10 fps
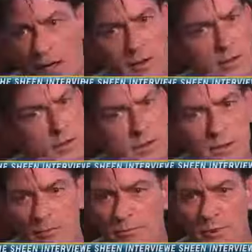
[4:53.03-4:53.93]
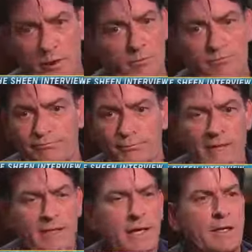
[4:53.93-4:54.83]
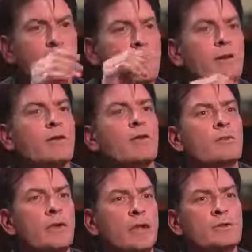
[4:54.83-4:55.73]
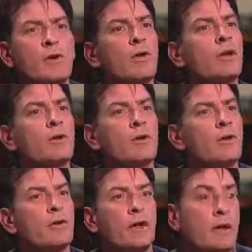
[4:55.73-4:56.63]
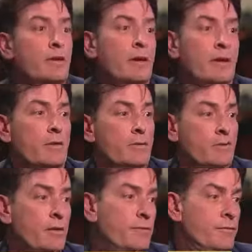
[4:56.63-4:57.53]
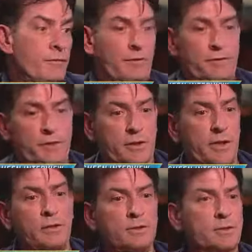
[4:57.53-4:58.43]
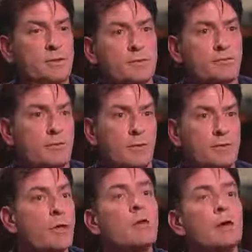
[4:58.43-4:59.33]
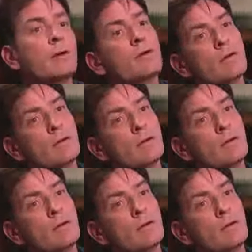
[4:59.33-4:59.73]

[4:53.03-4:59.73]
I just, um, you know, that's got nothing to do with me. That's mm -hmm. all on her. And, and, and if, if she does, I'm sorry.